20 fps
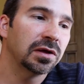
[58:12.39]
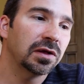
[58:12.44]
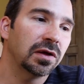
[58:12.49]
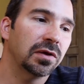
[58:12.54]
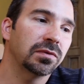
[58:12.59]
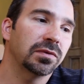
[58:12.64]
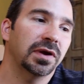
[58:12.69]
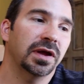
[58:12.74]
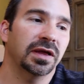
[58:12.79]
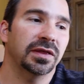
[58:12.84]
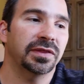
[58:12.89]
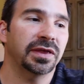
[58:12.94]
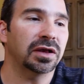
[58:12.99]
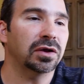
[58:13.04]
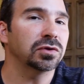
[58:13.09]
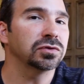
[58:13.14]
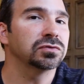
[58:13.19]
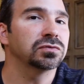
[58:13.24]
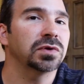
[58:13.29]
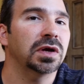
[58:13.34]
All right, and that
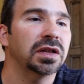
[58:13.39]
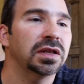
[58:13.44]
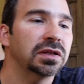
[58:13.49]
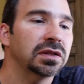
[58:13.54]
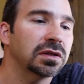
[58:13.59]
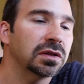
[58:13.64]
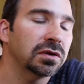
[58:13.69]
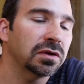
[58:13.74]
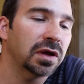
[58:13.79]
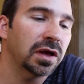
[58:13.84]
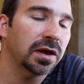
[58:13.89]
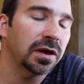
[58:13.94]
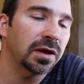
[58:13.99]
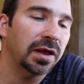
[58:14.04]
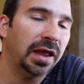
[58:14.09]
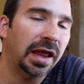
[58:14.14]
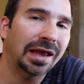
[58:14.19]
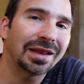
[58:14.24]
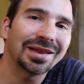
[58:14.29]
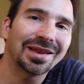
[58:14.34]
goes right in uh,
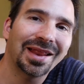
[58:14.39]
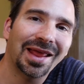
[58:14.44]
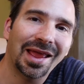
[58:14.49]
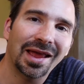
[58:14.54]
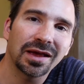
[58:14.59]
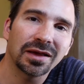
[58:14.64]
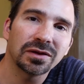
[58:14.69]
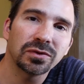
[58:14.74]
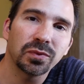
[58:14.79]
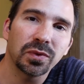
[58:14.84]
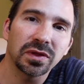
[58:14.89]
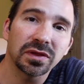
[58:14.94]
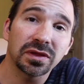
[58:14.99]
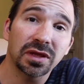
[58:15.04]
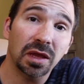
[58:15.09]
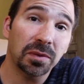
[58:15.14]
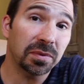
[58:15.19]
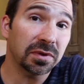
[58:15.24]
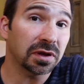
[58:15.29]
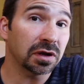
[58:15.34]
hand in hand with
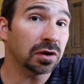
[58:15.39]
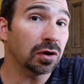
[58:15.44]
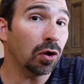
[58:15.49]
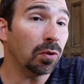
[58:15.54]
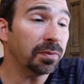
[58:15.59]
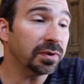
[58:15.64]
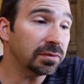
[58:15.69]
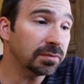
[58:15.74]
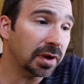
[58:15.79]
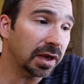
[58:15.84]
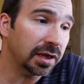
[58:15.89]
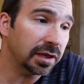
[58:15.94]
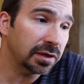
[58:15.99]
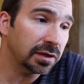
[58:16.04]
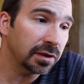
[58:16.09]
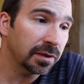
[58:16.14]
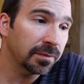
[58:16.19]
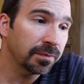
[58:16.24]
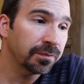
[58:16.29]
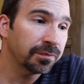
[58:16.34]
keeping an open mind